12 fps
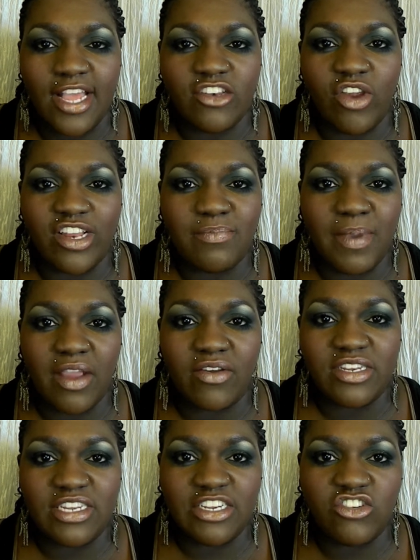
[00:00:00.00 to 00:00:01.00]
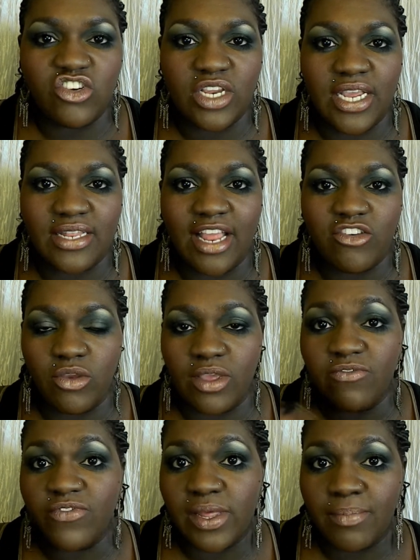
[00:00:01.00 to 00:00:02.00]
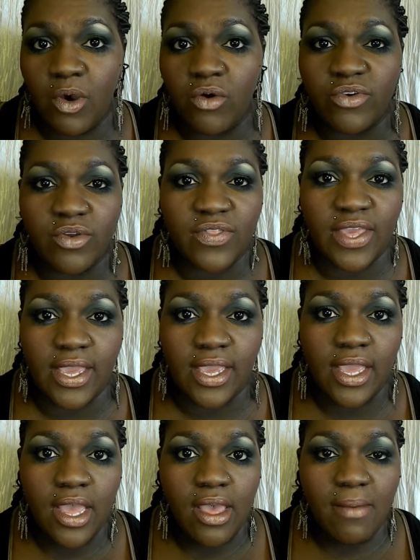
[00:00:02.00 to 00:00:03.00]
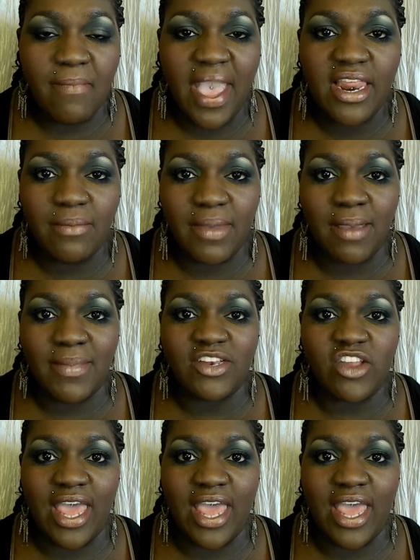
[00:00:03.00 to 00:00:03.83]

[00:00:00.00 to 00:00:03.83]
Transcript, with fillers: transparency sheet that you can flip over the made up image,